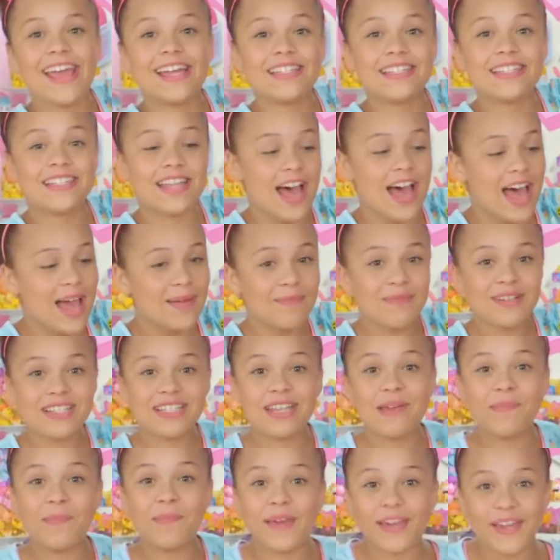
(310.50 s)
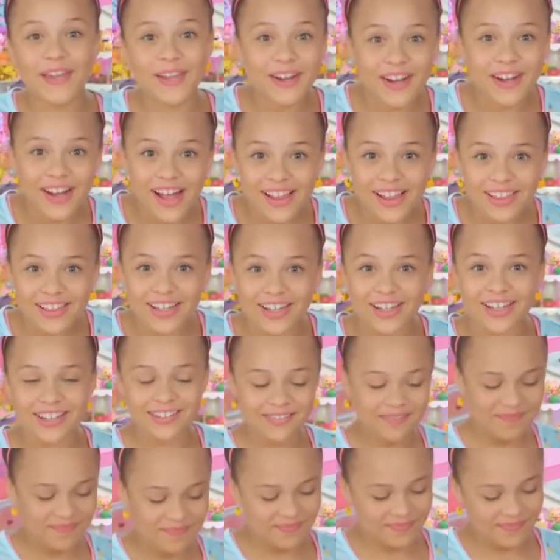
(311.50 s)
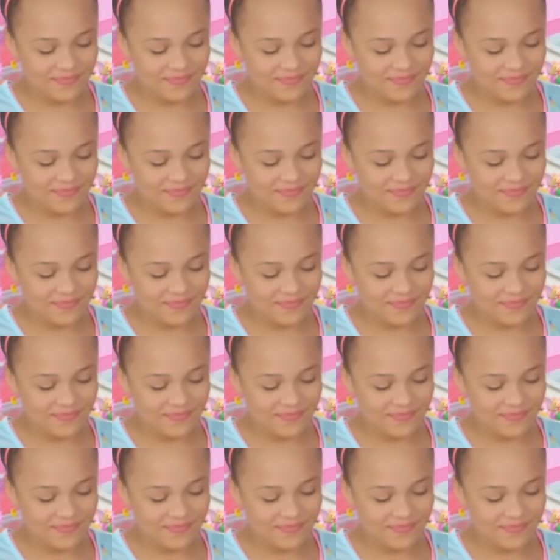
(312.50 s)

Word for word: it's time to pick your color.